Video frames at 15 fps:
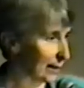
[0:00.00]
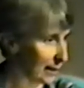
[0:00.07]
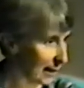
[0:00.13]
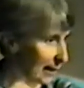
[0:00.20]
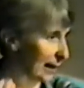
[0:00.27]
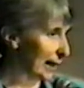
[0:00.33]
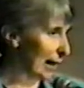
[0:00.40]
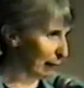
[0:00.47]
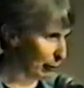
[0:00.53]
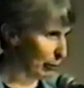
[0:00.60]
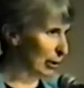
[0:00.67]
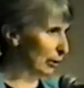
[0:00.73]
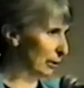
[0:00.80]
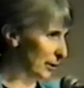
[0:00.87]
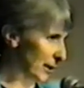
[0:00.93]
they can't have
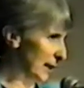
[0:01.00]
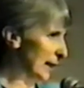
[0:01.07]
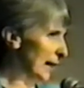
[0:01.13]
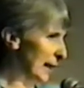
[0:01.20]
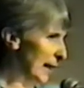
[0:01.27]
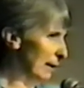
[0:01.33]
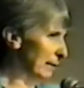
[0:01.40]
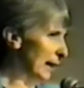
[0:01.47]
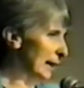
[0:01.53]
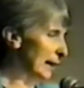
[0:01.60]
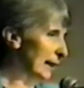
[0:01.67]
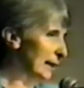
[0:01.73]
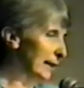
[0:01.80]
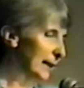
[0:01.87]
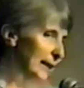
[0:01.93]
quotas, they can't have that kind
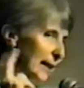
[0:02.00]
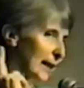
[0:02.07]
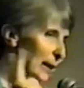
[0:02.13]
of thing.